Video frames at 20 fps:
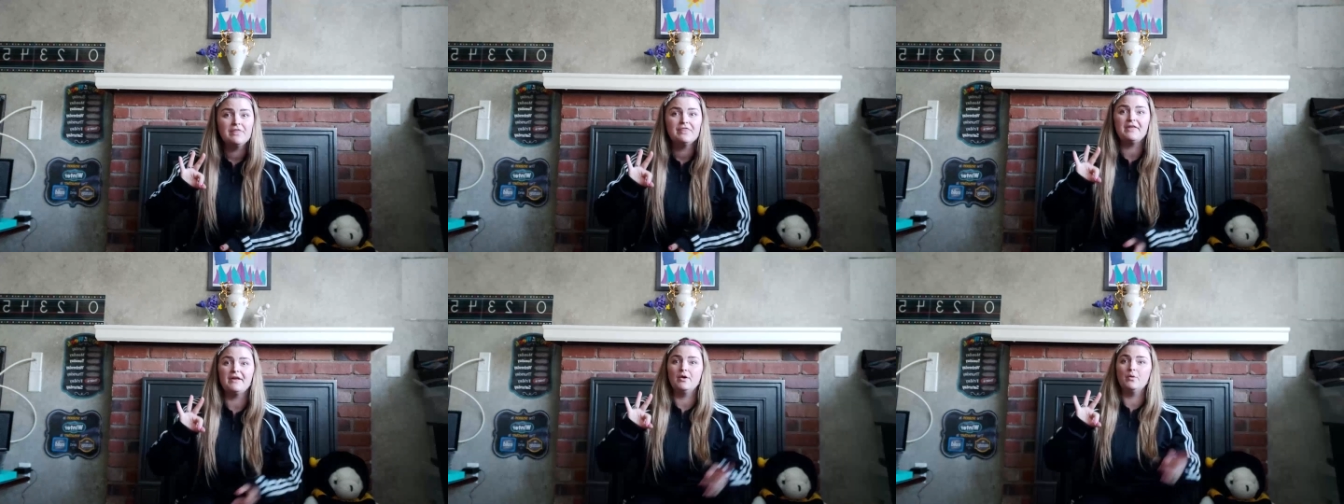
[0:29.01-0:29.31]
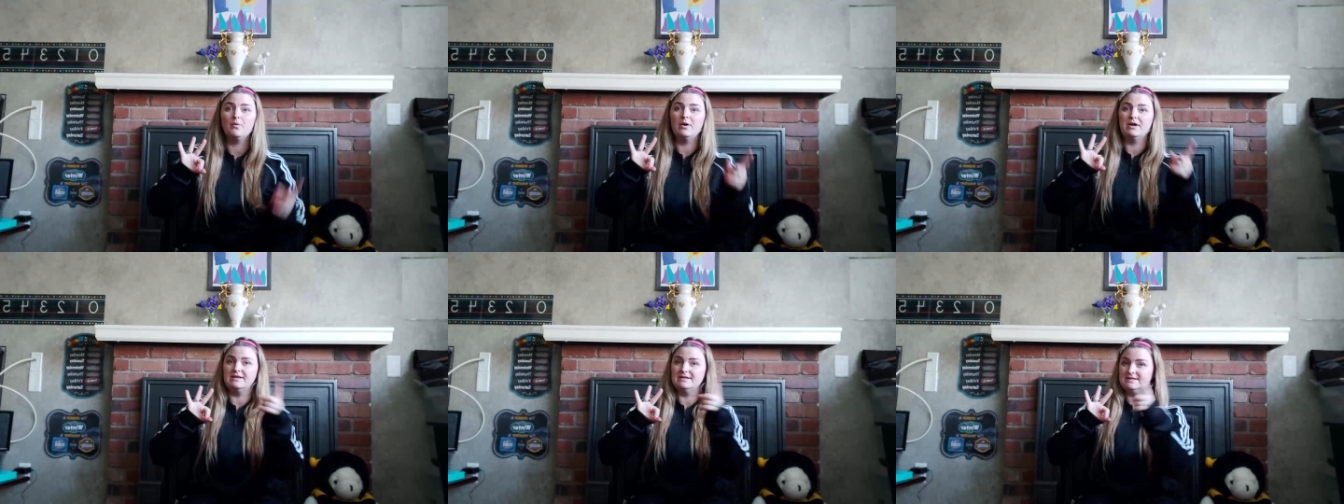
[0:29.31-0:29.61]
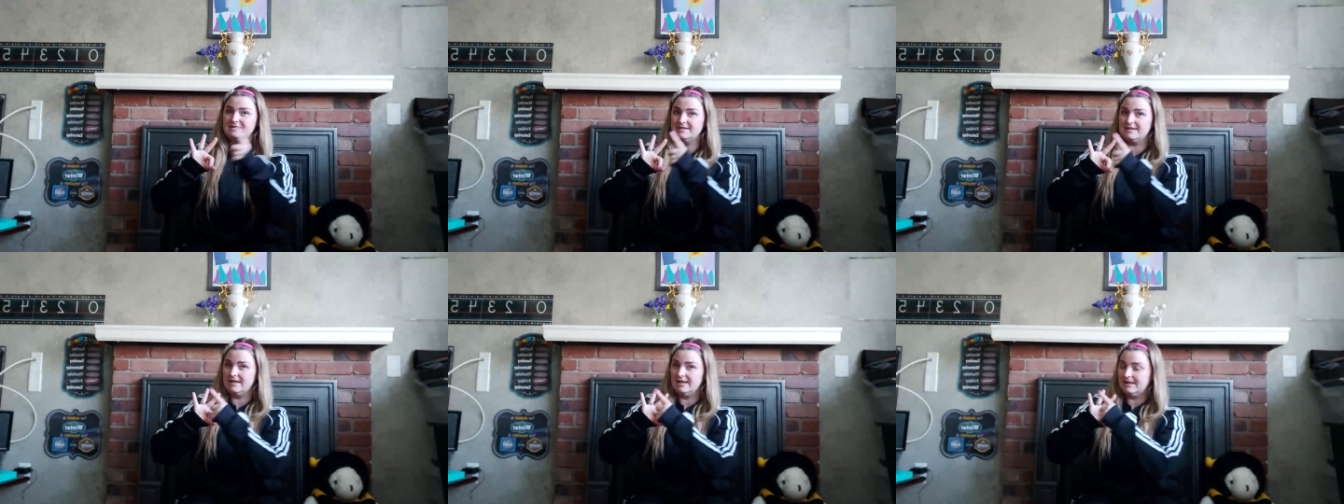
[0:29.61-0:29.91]
There
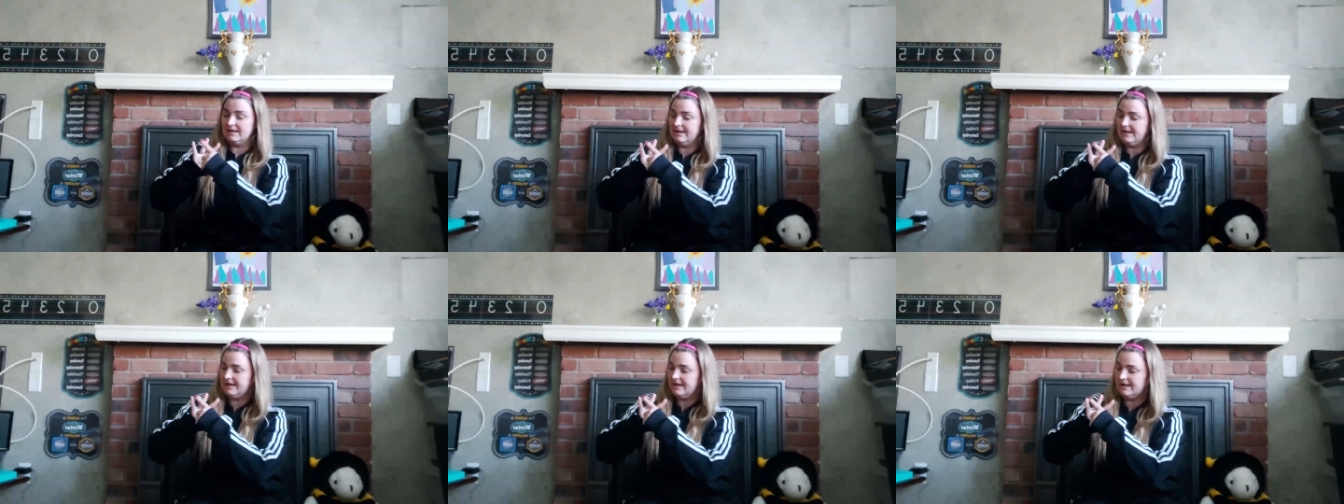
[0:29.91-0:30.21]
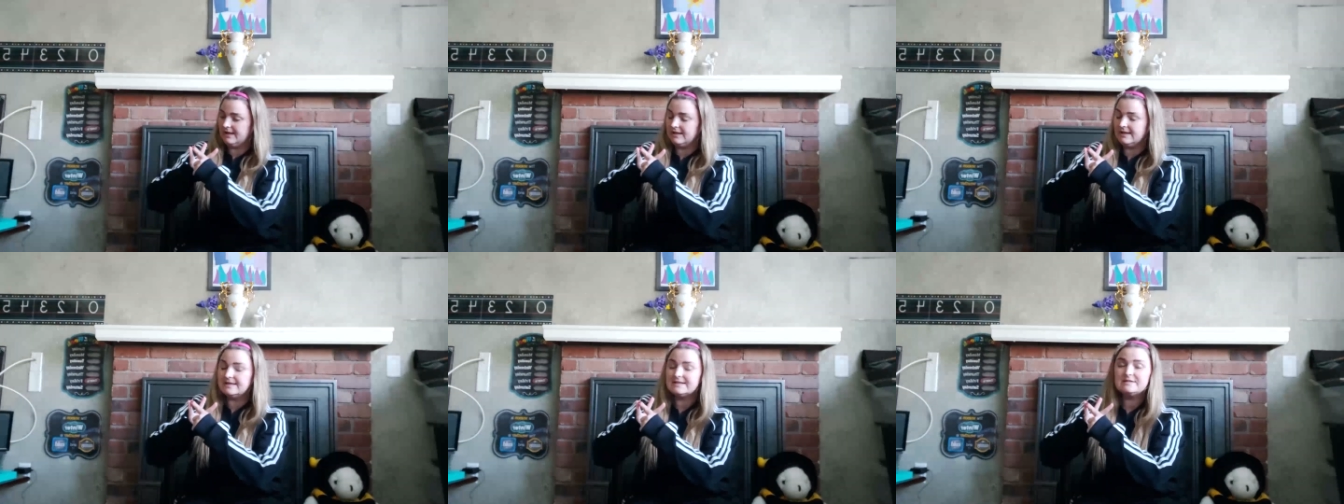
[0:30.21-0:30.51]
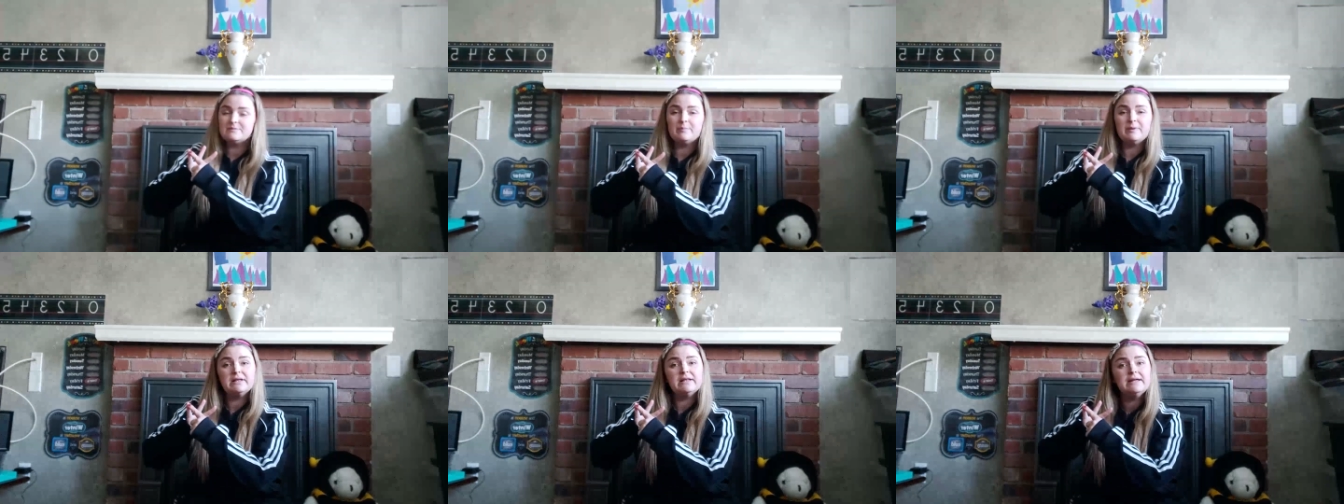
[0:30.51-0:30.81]
was the
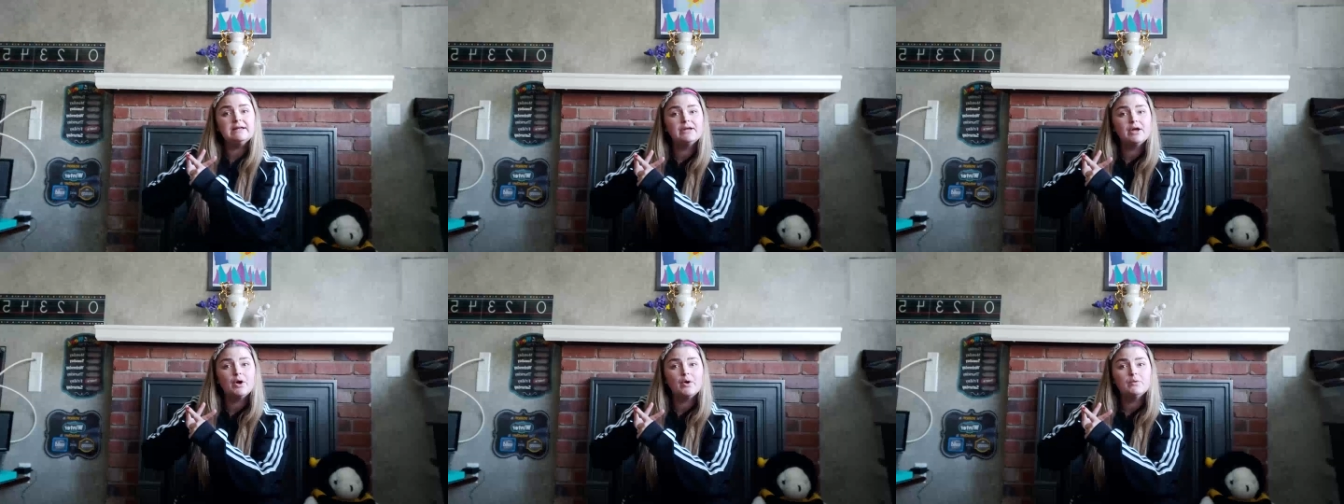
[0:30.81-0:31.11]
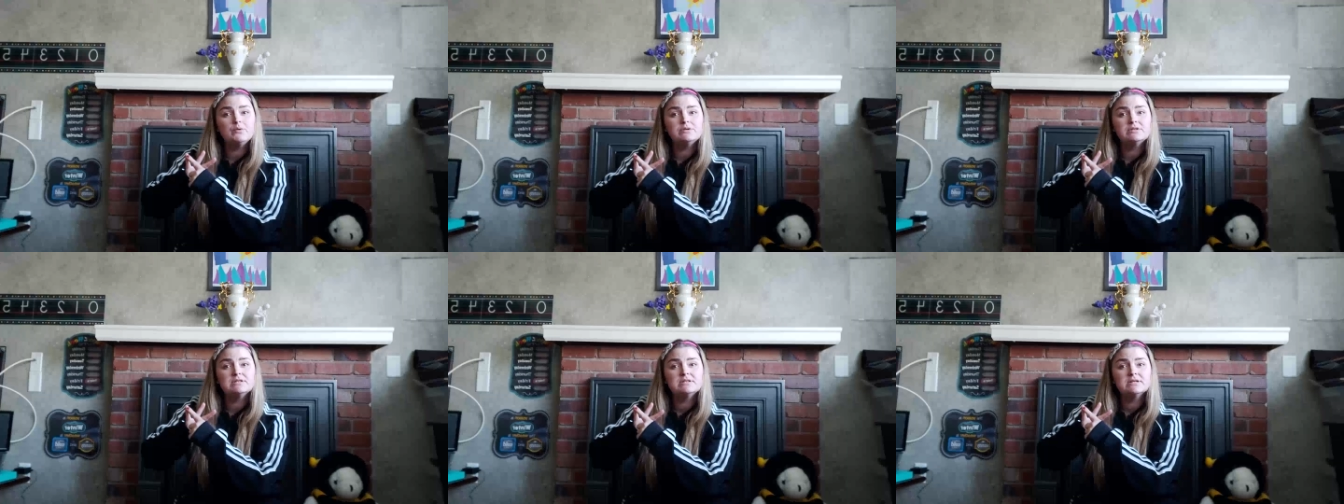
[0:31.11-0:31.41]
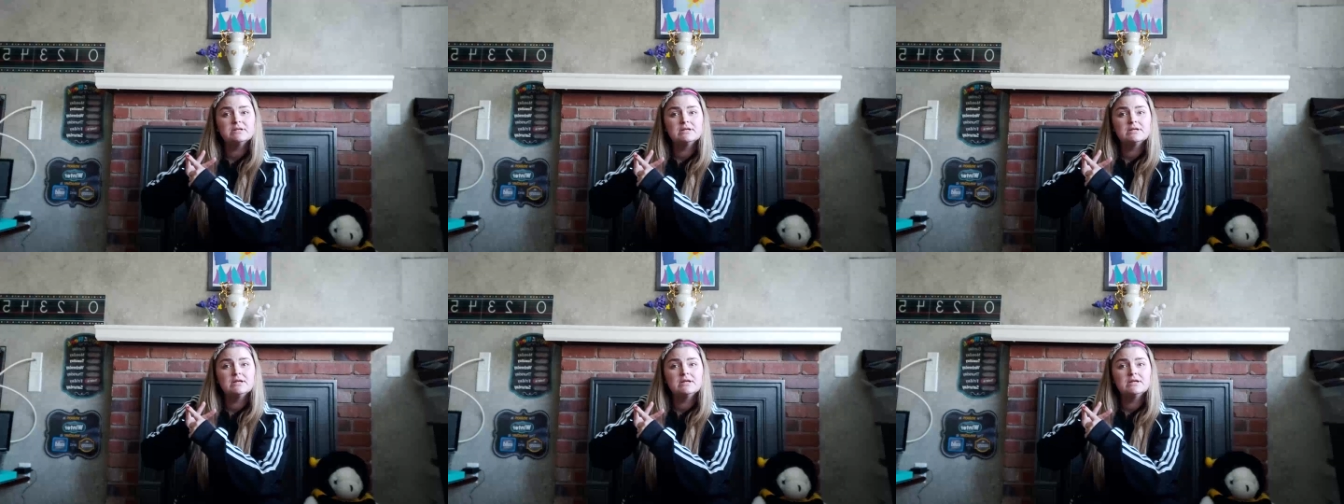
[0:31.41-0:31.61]
littlest billy goat,